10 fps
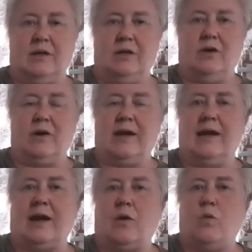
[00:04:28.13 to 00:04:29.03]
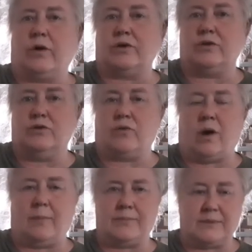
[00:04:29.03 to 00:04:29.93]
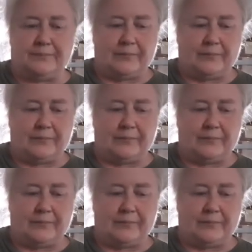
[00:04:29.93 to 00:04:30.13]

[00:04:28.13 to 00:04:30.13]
You, only need like one or two drops,